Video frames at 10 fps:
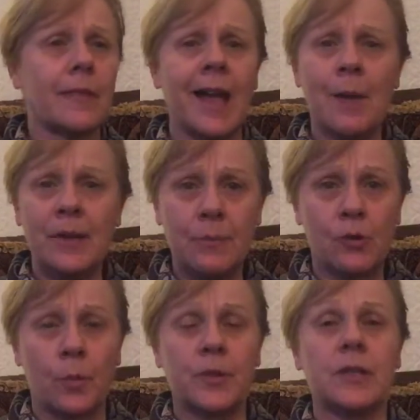How many
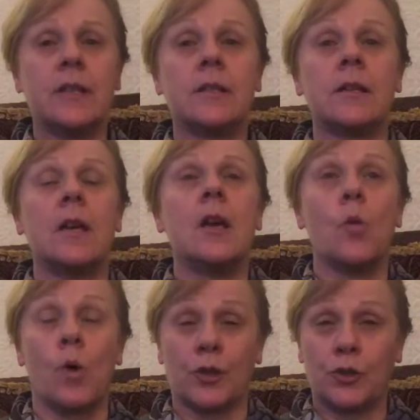properties?
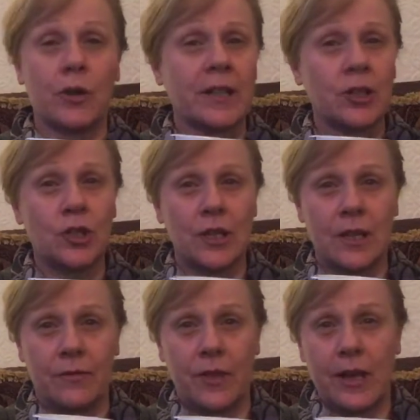What strategy
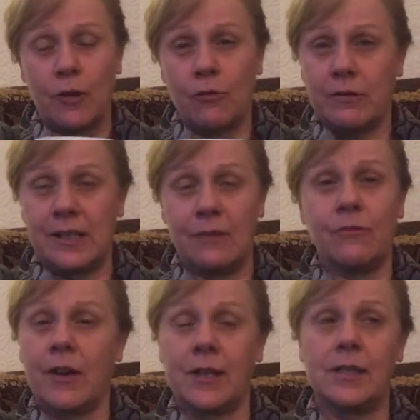have they already
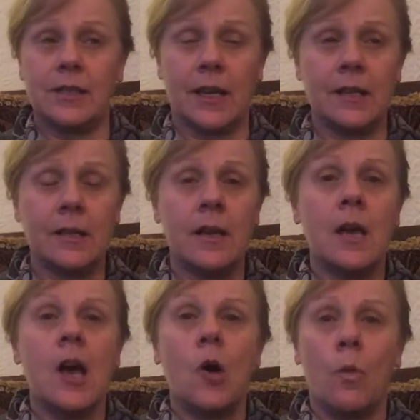invested in?
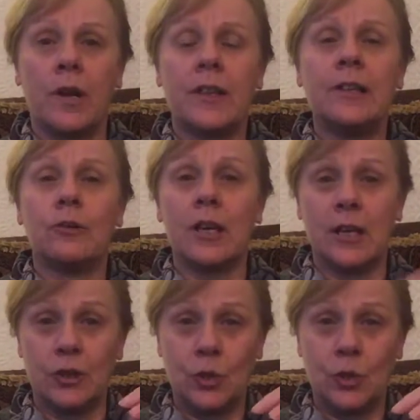What are they looking at